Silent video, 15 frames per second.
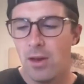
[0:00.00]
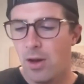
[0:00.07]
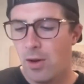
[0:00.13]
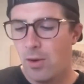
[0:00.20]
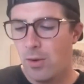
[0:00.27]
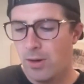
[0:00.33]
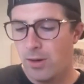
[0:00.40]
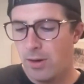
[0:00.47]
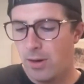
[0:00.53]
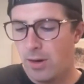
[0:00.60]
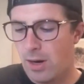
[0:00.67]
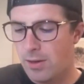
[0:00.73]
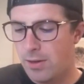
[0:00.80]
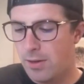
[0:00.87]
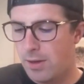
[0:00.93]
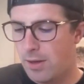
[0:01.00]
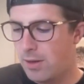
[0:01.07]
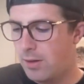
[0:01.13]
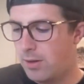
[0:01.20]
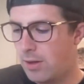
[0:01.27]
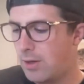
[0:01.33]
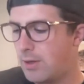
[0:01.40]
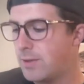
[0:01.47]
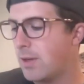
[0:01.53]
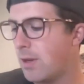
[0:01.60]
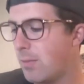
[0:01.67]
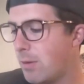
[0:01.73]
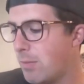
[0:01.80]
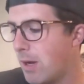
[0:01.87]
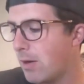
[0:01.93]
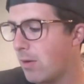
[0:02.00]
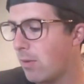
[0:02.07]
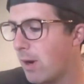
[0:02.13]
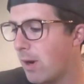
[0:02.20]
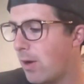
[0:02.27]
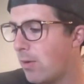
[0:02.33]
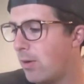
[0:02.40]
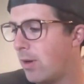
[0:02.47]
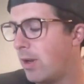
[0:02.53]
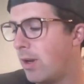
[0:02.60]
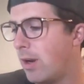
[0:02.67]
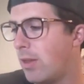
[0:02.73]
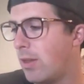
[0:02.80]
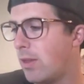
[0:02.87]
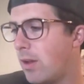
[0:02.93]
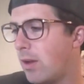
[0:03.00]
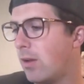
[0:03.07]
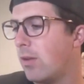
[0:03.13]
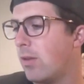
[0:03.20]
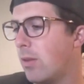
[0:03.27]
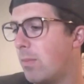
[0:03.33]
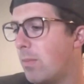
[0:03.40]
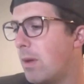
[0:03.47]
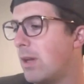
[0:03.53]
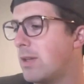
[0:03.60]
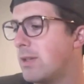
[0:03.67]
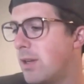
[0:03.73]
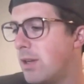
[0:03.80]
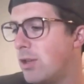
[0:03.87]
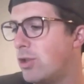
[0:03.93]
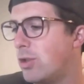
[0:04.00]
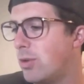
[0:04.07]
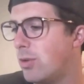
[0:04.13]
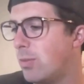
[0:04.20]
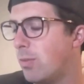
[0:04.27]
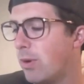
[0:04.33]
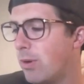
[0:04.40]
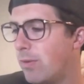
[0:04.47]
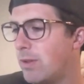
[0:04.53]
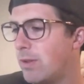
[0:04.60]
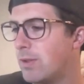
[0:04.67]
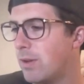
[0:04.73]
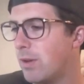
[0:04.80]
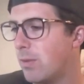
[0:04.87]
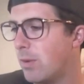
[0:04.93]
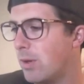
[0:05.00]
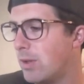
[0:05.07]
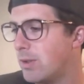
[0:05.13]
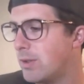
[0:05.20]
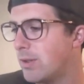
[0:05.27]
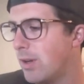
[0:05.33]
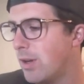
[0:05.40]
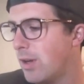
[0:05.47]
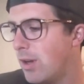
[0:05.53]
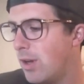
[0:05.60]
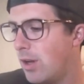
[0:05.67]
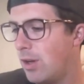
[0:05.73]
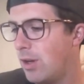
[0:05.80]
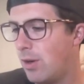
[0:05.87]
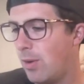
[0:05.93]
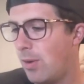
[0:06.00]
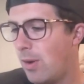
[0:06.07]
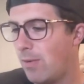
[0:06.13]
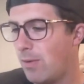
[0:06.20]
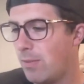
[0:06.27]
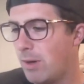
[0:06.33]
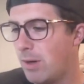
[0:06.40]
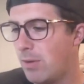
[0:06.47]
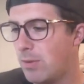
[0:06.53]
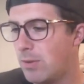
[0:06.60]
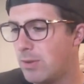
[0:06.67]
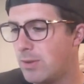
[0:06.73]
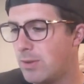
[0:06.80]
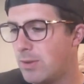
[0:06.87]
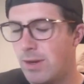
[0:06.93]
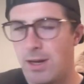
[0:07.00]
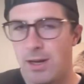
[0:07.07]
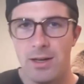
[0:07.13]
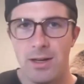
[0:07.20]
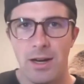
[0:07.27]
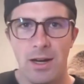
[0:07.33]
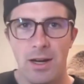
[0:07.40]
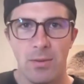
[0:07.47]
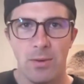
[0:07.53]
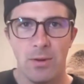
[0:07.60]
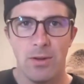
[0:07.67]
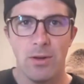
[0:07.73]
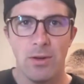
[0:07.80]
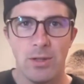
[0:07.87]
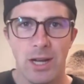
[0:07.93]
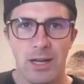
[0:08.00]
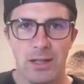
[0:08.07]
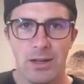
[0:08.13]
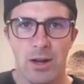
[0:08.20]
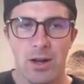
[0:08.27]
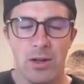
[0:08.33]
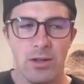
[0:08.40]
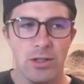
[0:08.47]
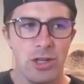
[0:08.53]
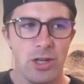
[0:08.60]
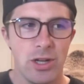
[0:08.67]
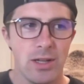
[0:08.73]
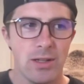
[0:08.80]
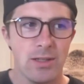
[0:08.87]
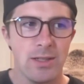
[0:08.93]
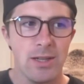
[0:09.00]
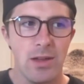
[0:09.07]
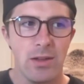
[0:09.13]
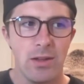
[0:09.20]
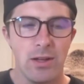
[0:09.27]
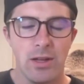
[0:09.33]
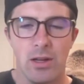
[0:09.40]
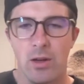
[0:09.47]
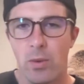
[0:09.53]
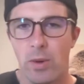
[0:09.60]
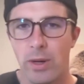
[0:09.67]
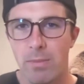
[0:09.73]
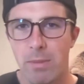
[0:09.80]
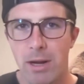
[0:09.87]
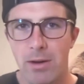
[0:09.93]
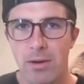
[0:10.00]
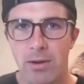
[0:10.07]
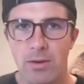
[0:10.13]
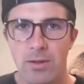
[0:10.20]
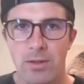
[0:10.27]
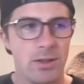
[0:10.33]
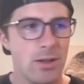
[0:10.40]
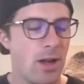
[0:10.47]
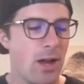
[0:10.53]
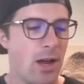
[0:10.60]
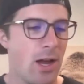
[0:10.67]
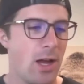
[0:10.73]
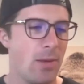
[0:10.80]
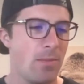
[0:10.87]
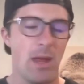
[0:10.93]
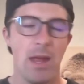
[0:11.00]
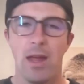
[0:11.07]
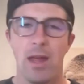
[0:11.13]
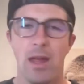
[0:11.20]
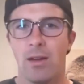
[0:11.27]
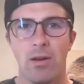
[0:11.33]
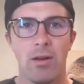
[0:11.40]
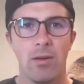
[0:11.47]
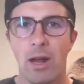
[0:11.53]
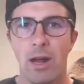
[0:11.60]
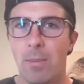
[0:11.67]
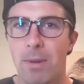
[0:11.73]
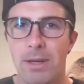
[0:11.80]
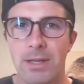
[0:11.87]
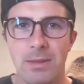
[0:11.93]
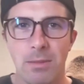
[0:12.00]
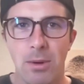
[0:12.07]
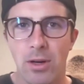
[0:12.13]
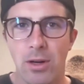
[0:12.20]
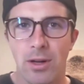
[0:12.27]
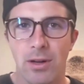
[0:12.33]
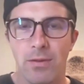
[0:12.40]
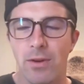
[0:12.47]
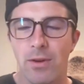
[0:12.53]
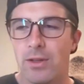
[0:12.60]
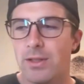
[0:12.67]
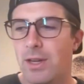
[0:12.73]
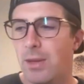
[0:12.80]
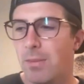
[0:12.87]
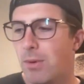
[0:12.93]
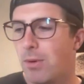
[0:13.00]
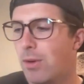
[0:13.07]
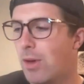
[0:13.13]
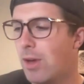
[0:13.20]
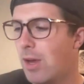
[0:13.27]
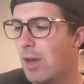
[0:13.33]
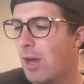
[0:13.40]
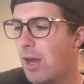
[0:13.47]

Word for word: No, and I think it is coming back around. And I think the biggest issue previously was you know everybody was inundated with new technology and selling in quick manners um, account based marketing for example